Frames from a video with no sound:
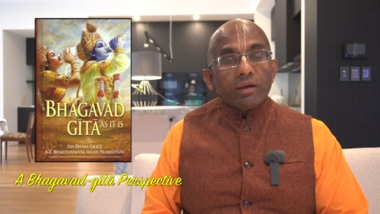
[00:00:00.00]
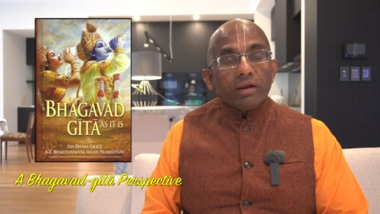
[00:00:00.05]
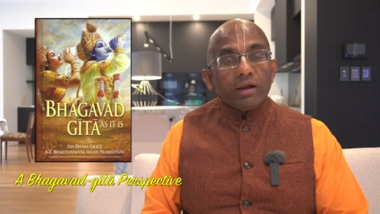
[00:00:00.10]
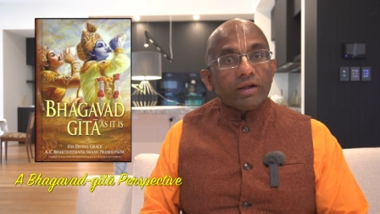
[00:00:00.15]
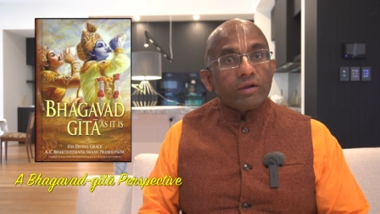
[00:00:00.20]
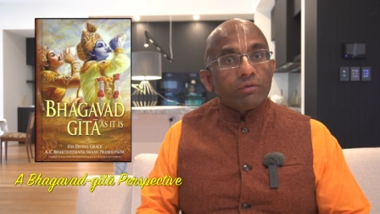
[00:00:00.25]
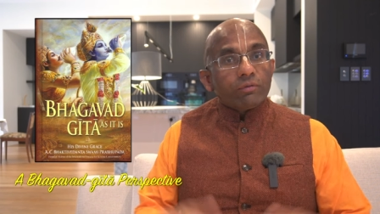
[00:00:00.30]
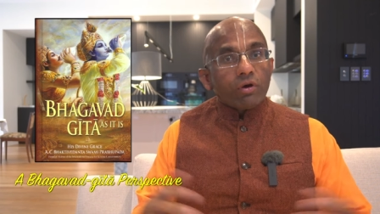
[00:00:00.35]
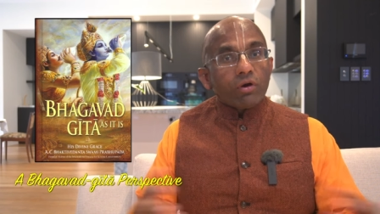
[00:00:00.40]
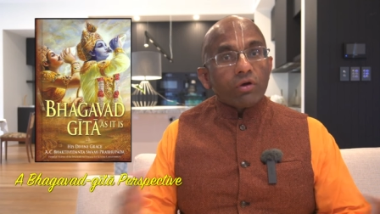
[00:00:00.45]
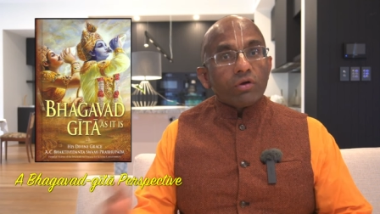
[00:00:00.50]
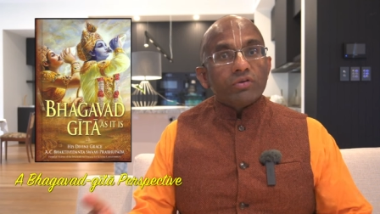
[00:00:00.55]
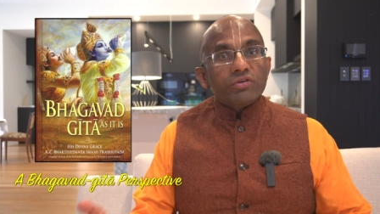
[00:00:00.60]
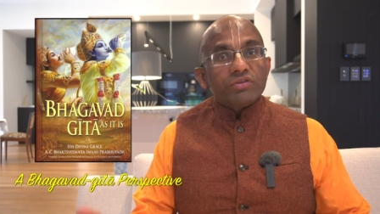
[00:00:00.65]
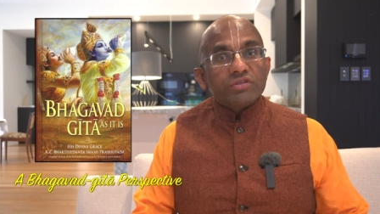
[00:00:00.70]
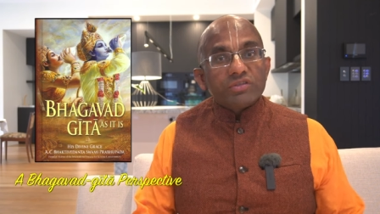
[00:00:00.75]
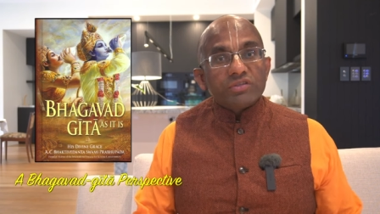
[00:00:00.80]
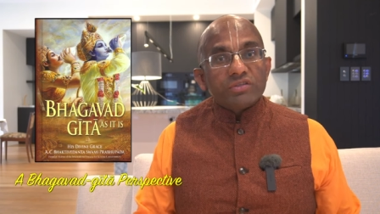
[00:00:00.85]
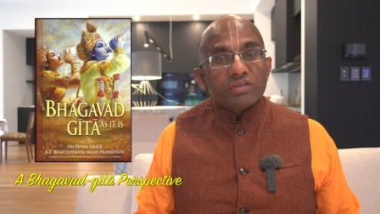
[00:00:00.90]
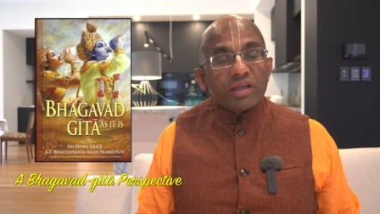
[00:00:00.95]
it
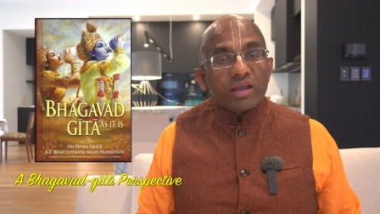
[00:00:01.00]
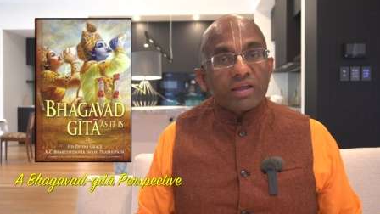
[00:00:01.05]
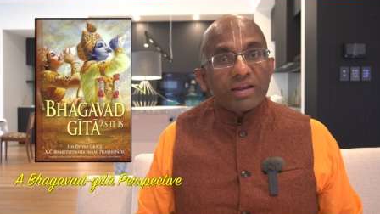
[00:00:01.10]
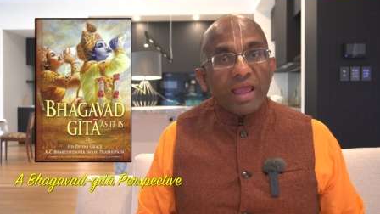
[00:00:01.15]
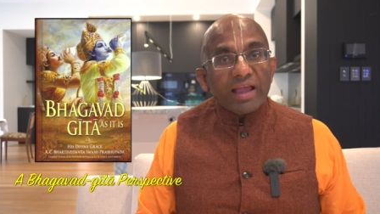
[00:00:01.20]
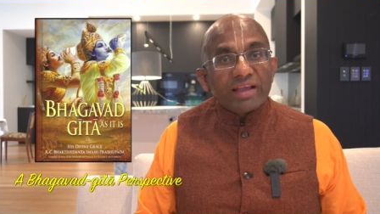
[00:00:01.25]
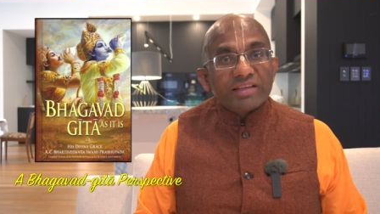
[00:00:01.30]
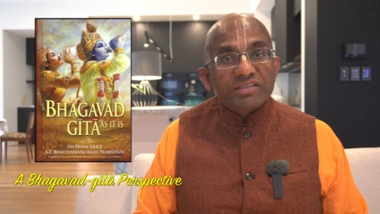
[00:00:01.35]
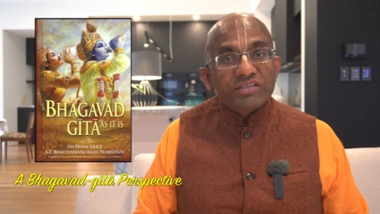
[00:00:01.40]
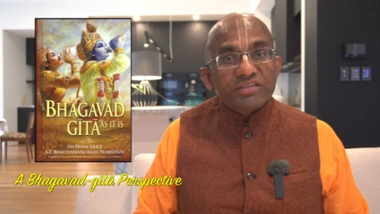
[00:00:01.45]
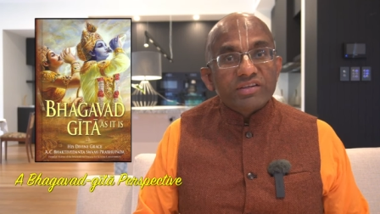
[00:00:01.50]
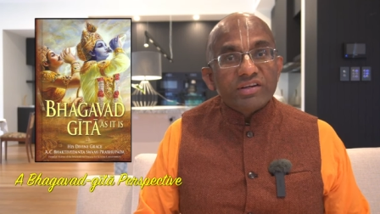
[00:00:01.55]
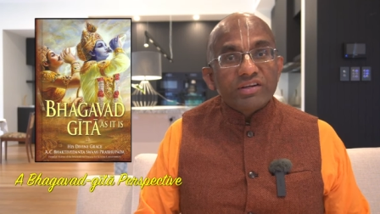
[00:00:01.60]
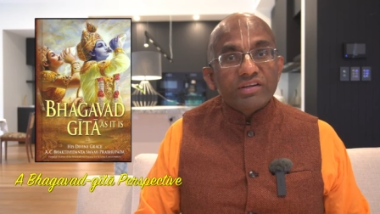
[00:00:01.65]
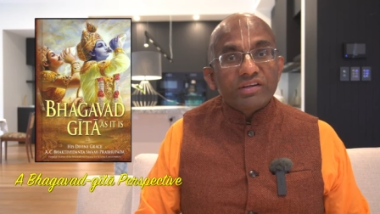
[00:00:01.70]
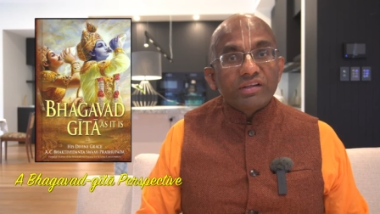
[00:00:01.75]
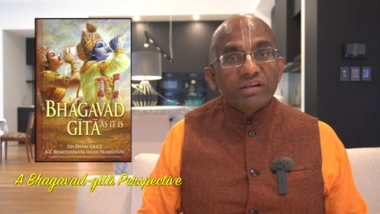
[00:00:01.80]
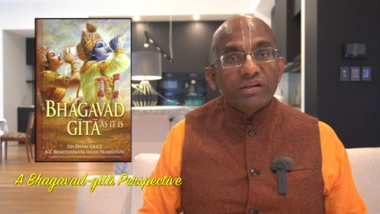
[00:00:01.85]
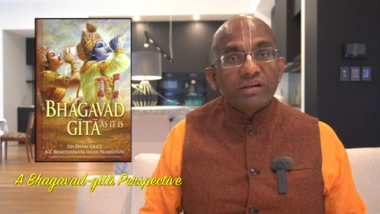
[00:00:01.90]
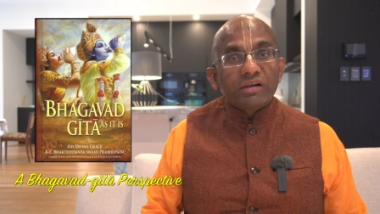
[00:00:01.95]
was an
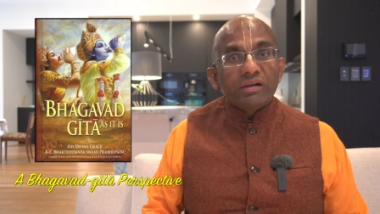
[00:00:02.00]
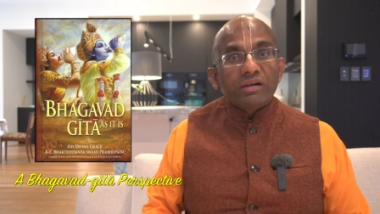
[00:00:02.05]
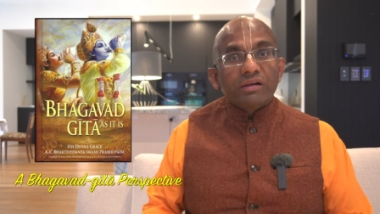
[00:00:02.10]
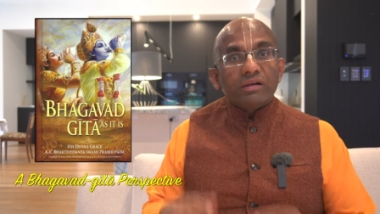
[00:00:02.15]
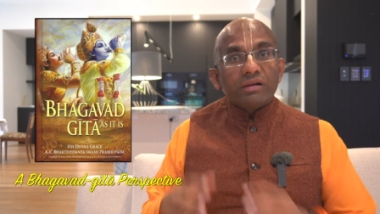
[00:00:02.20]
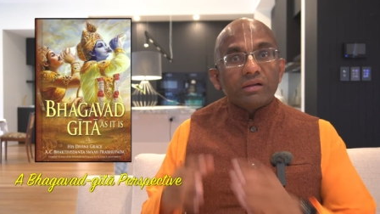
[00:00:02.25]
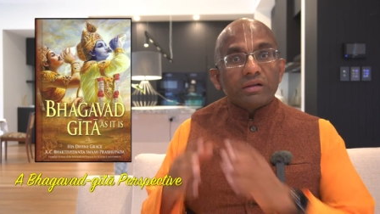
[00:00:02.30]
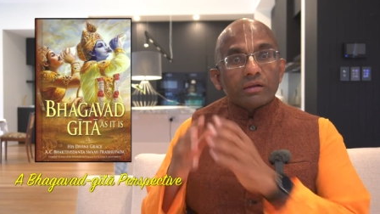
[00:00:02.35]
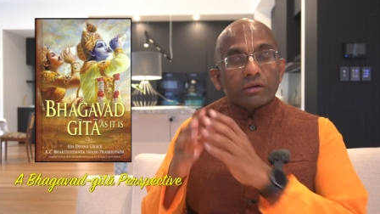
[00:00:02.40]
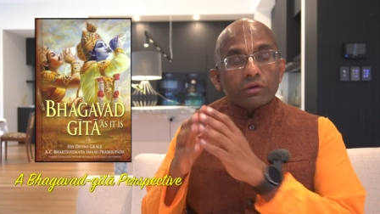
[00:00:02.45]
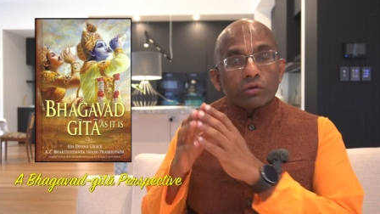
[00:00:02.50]
accidental